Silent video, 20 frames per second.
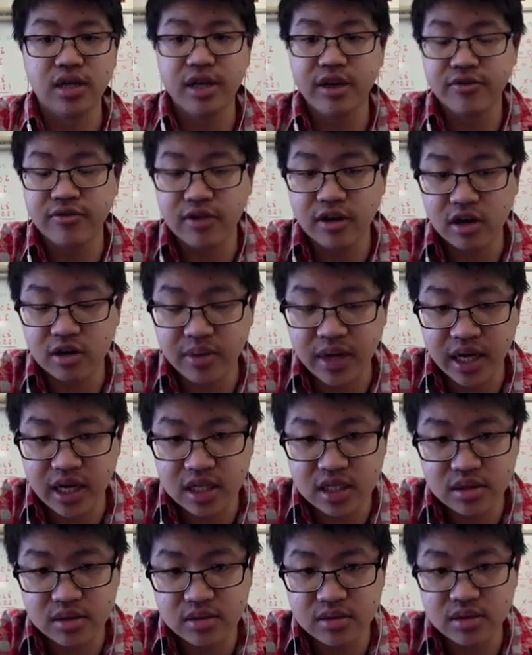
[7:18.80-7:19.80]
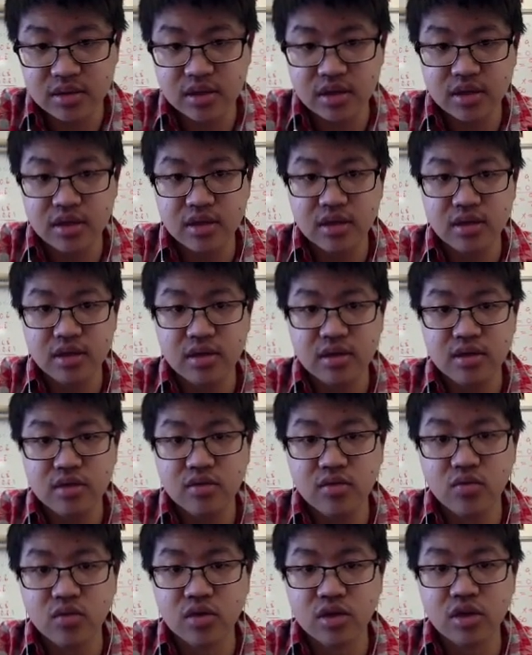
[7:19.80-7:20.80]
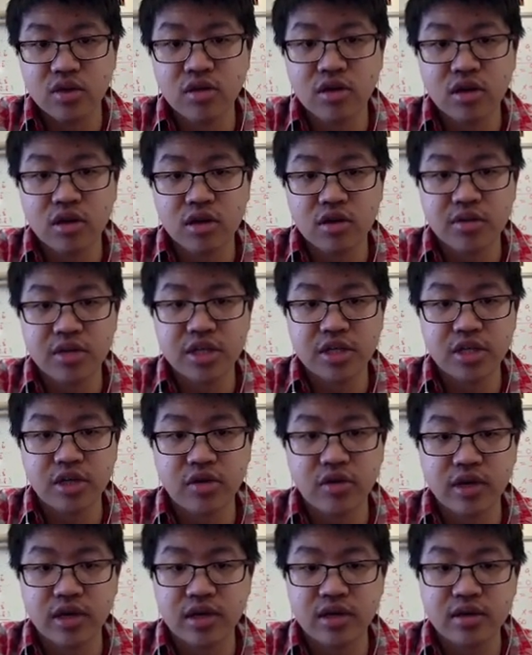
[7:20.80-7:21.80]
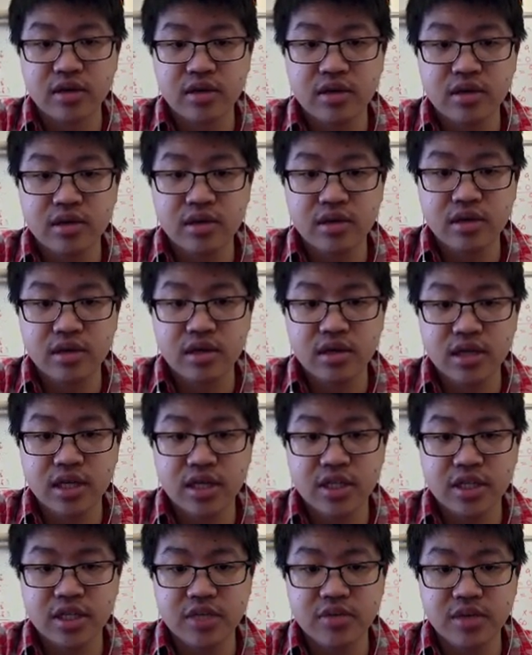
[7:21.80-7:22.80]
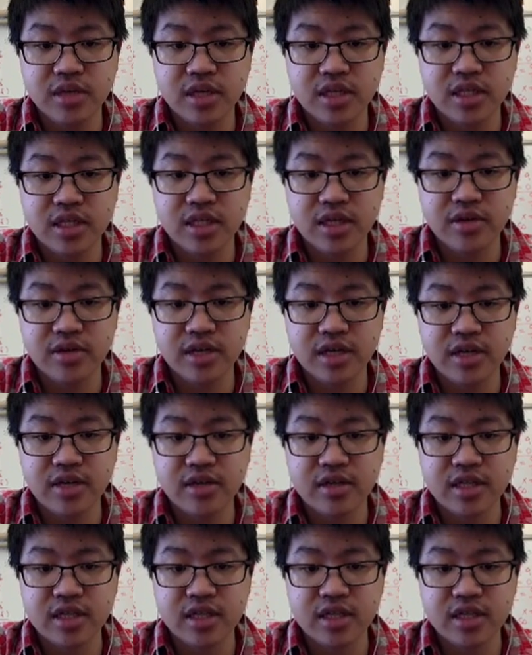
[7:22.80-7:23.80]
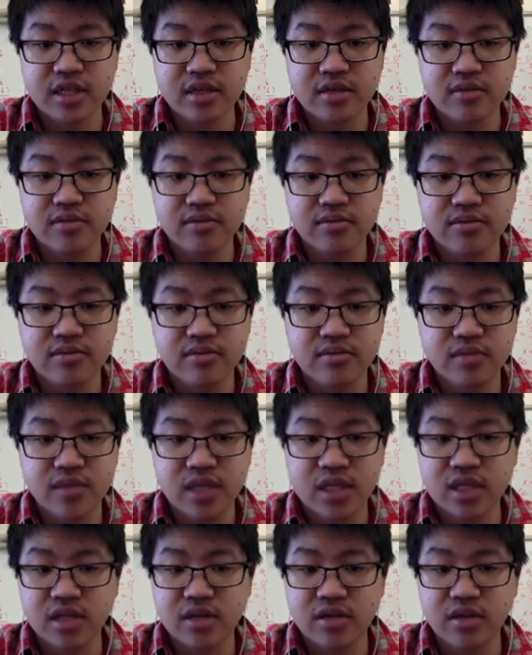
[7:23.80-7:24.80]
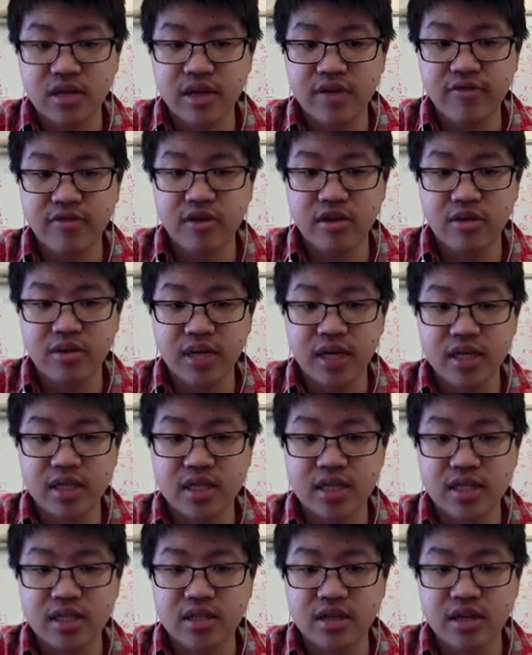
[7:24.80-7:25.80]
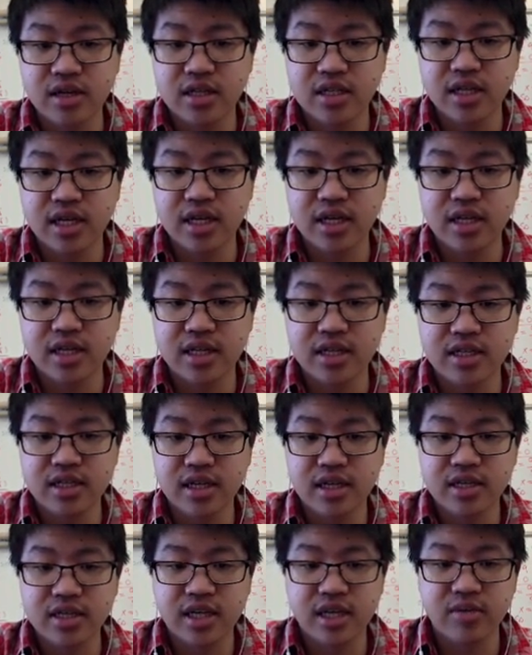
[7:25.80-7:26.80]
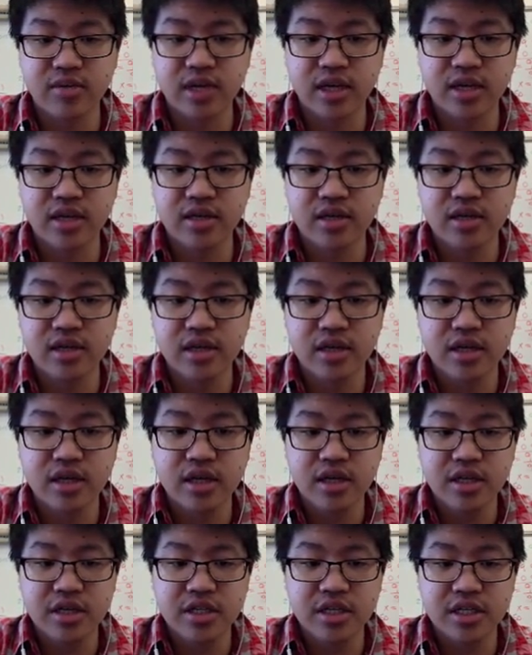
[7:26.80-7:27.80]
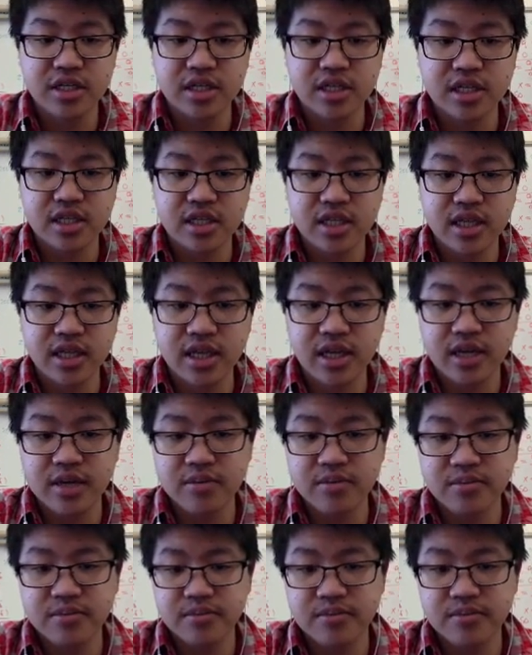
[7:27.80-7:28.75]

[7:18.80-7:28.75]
light fog pass will no longer be showing. That's just because down here it doesn't, this is our light fog pass, it's not extending the entire timeline. Just extend that